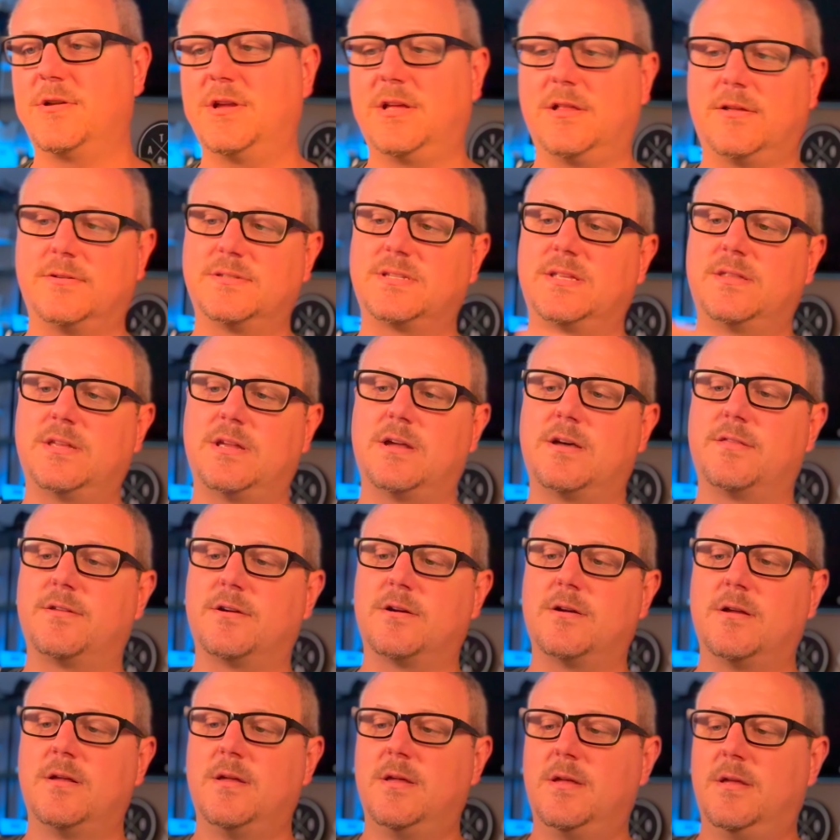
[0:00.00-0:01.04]
clothes on the
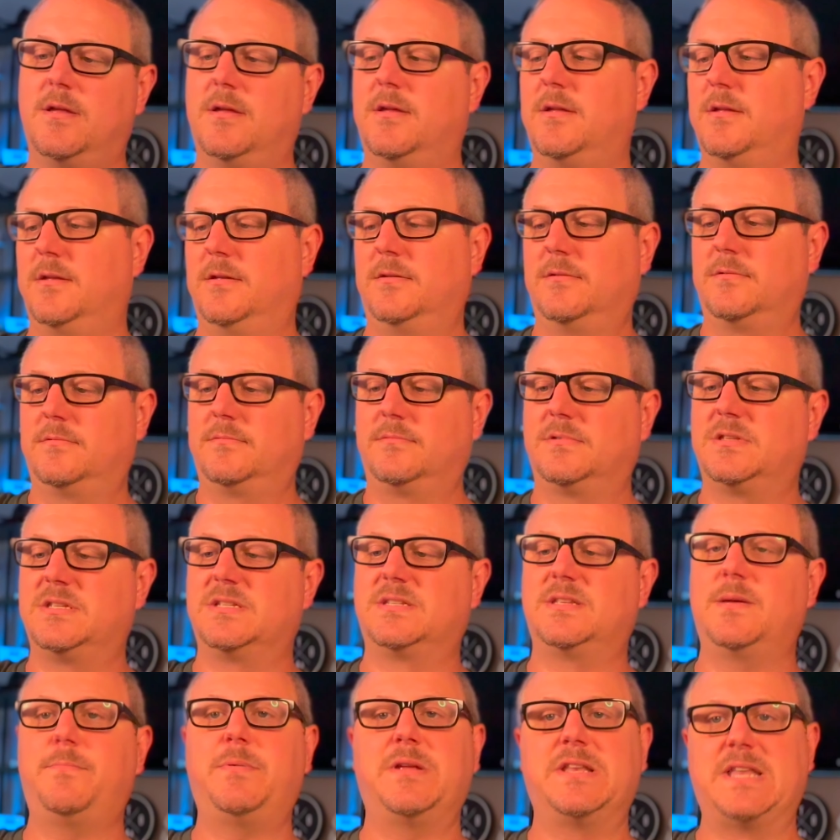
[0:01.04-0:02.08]
other. You
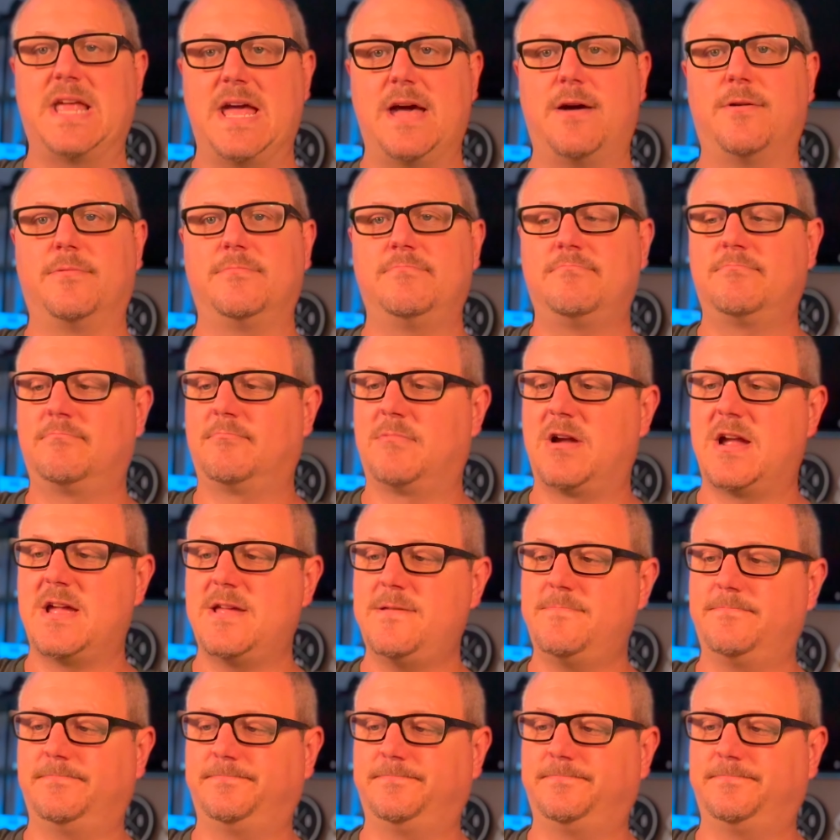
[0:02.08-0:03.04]
zip it down, right?